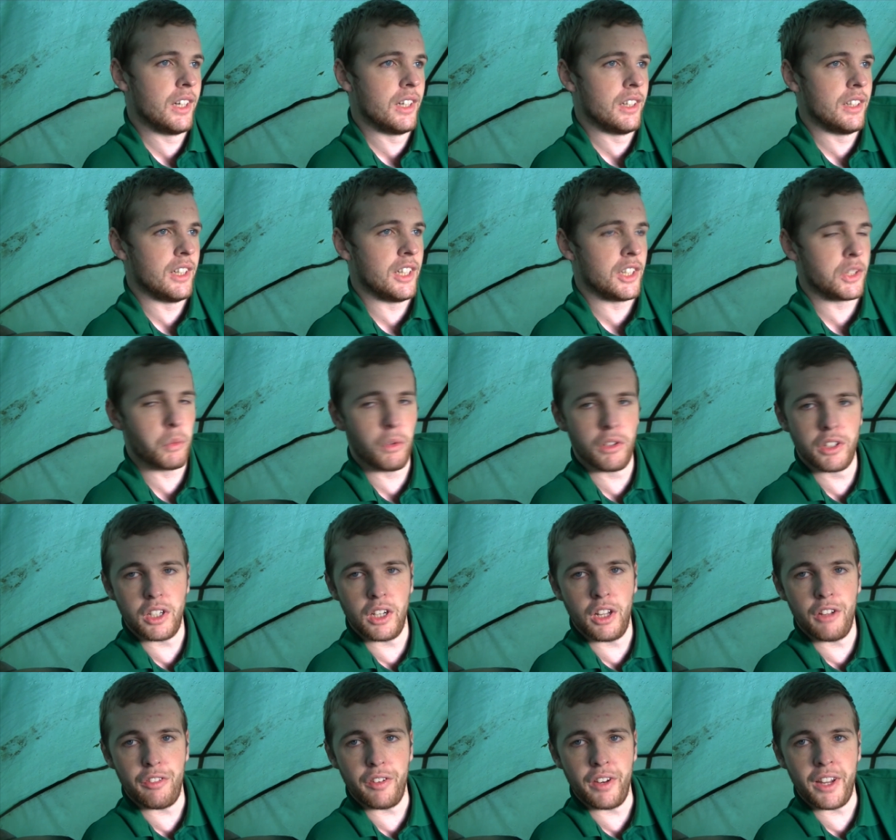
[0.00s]
that's one to
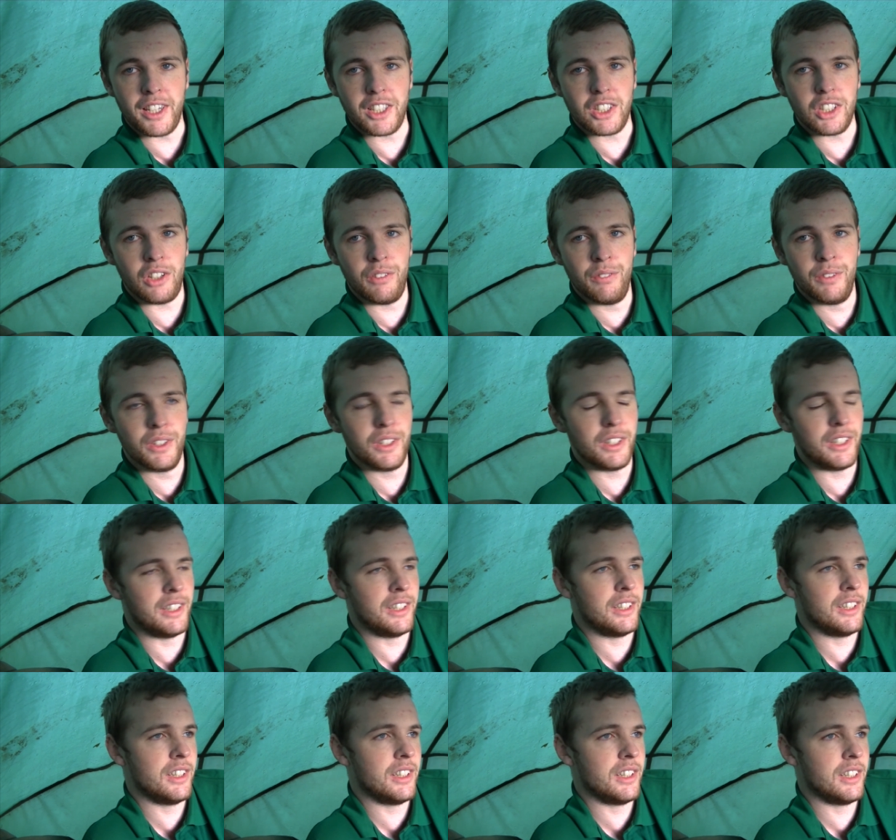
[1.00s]
learn for next time.
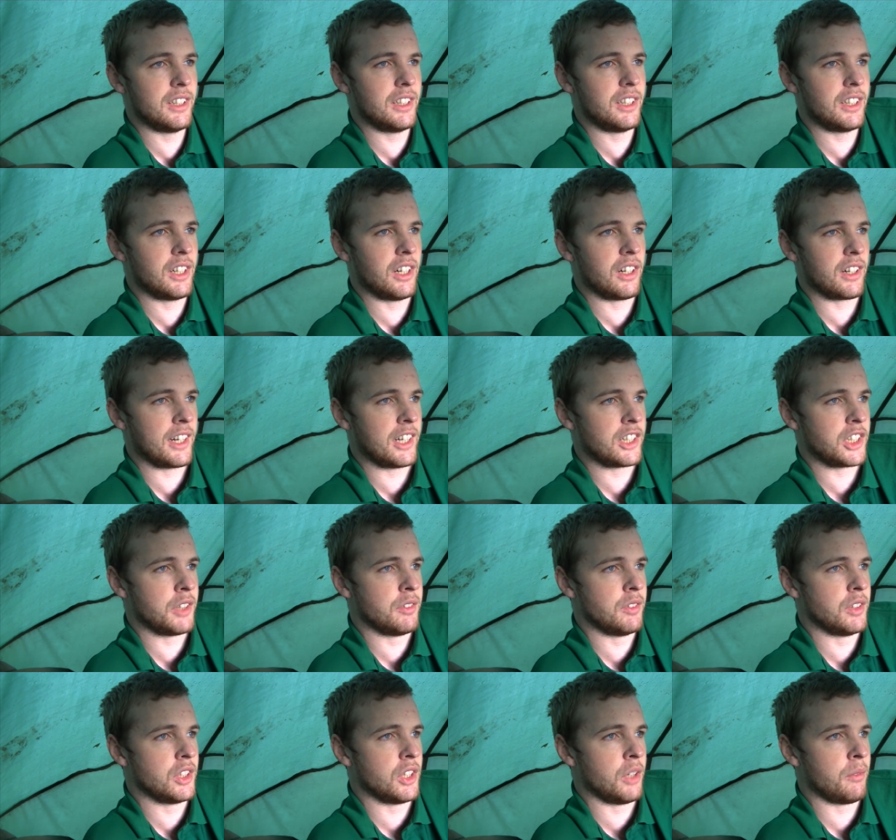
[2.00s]
And you can't catch
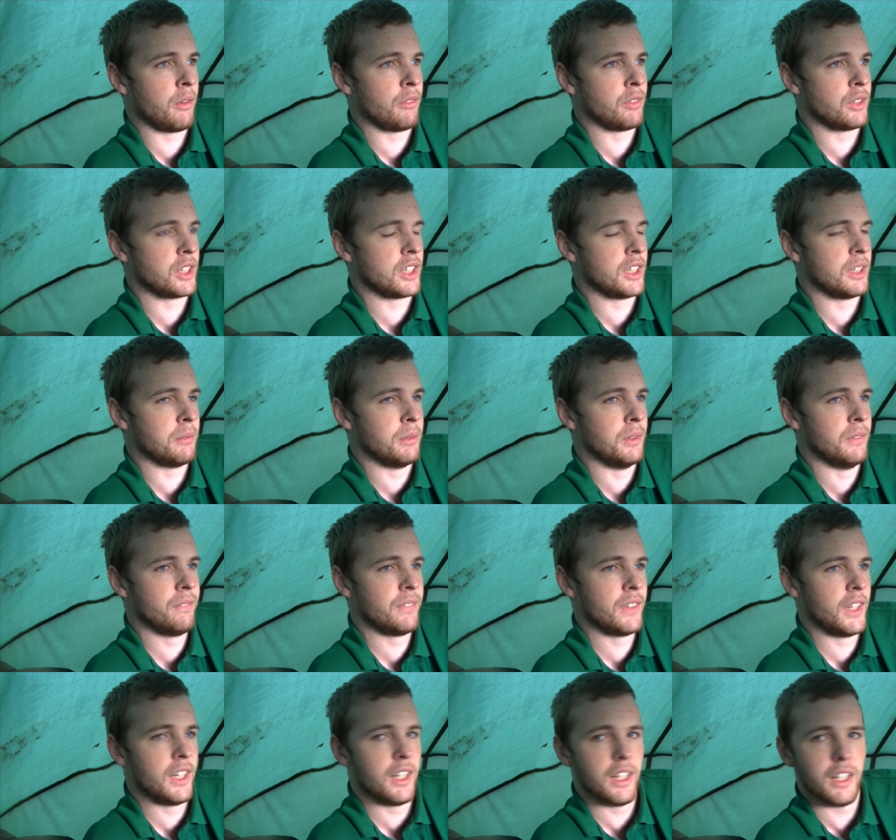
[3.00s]
every time obviously, but
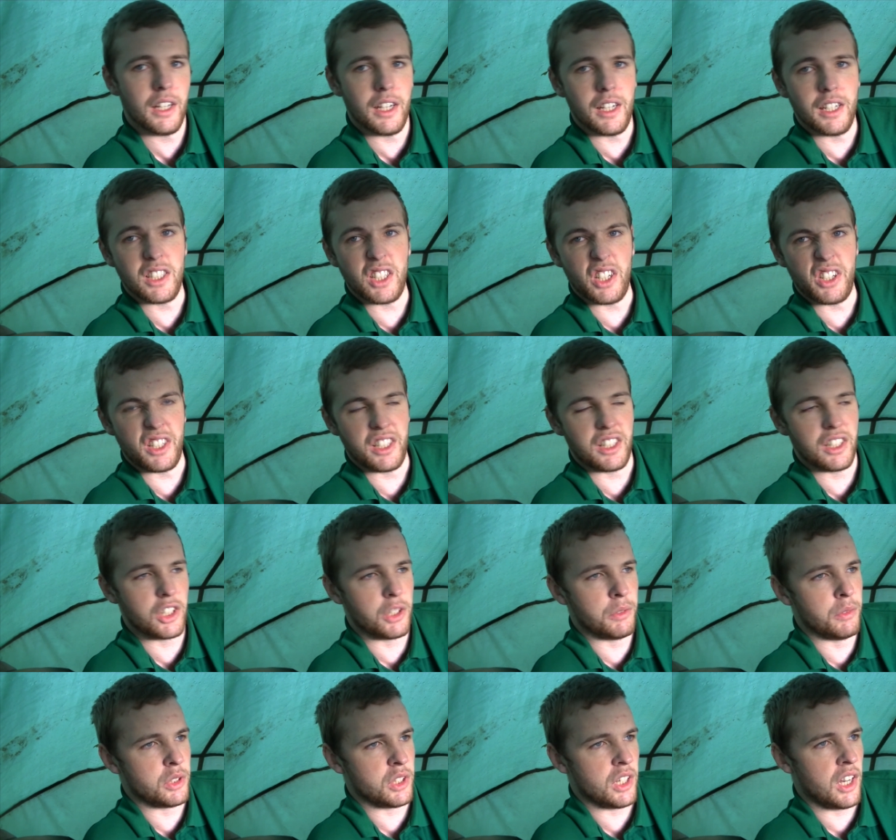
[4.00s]
it's only
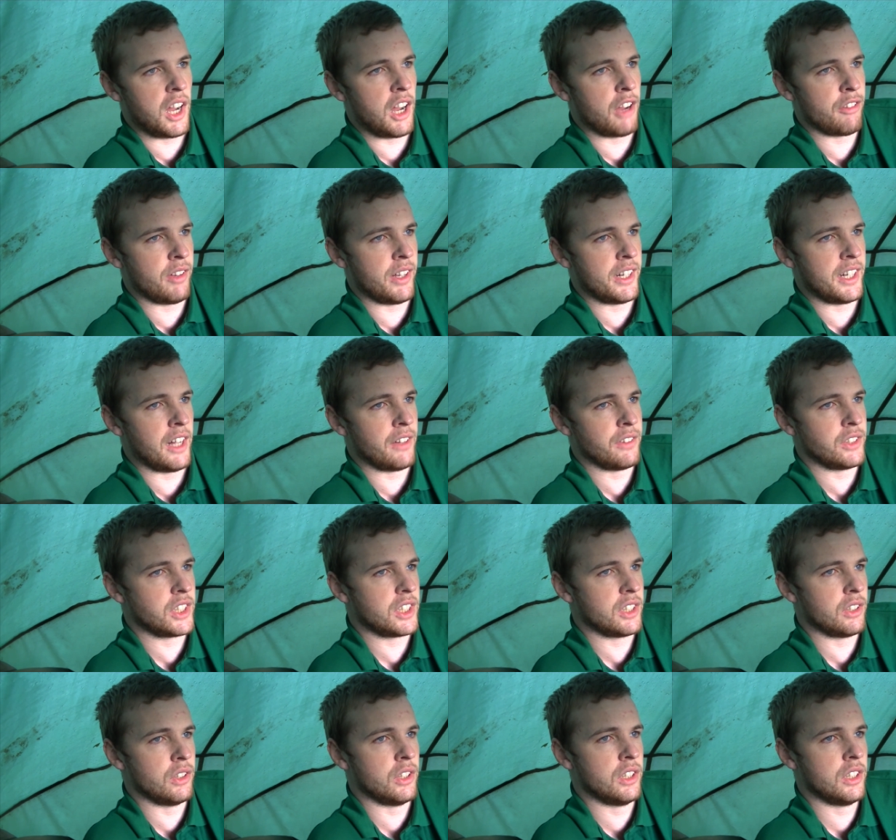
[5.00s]
coming to 8:30
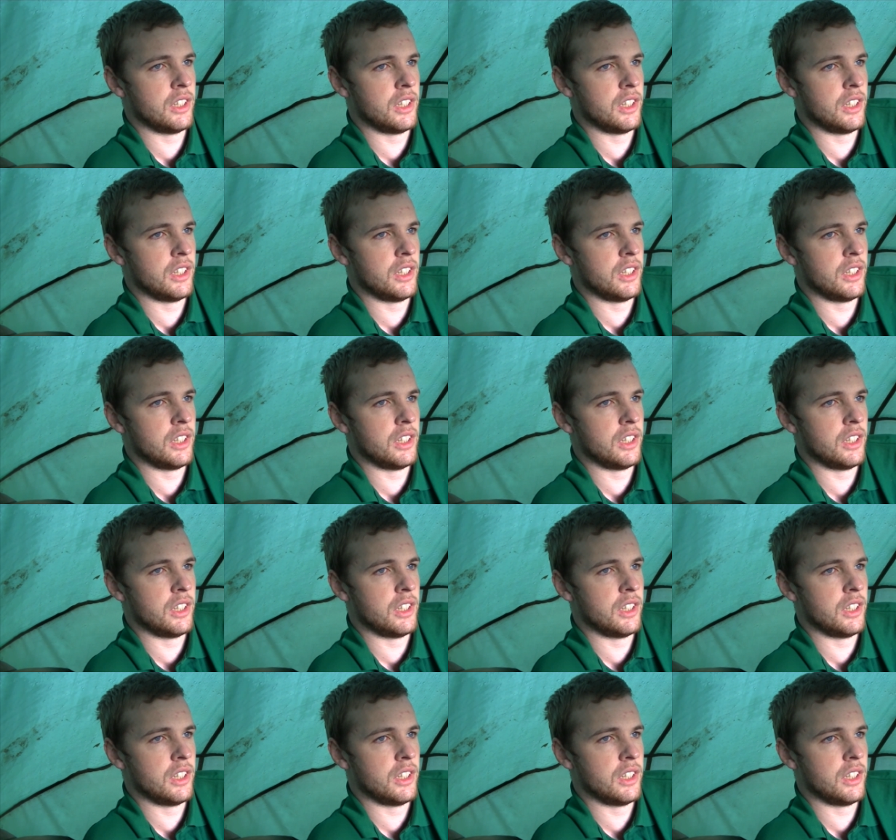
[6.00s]
now.